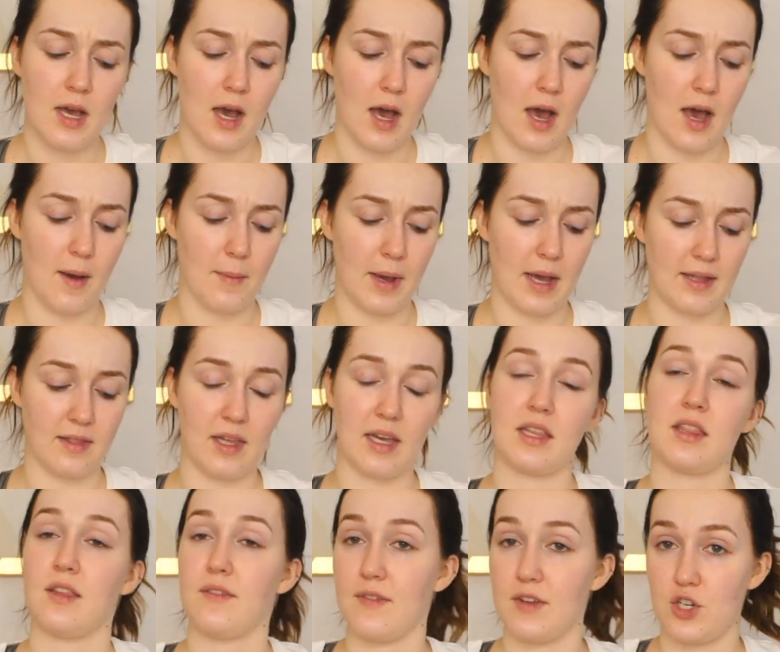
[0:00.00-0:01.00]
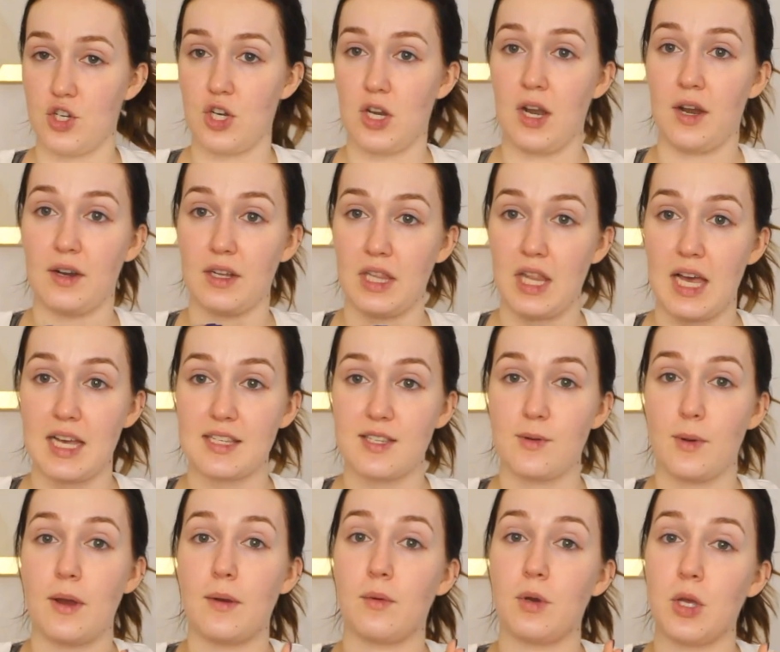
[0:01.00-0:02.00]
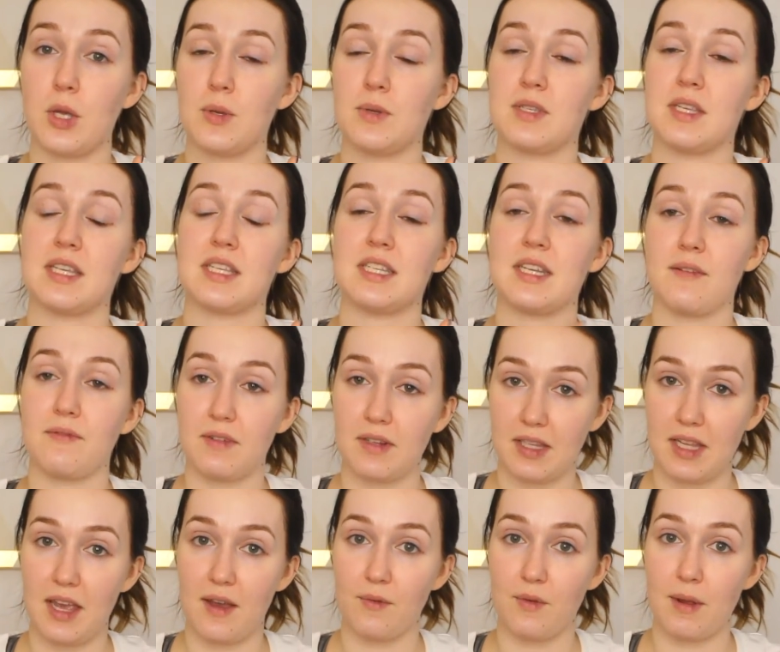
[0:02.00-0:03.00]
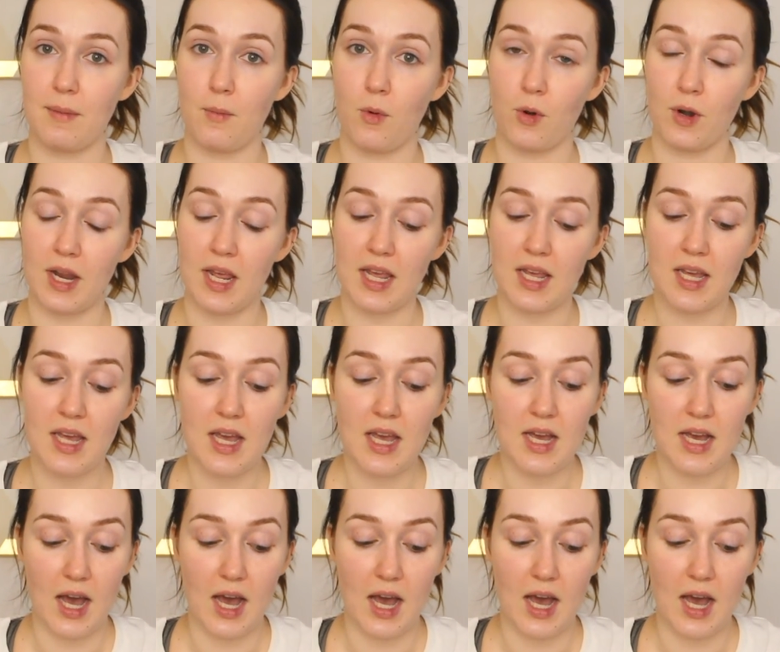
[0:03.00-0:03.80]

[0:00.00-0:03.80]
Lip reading: I like the Visionare a lot, so I will use this definitely every morning.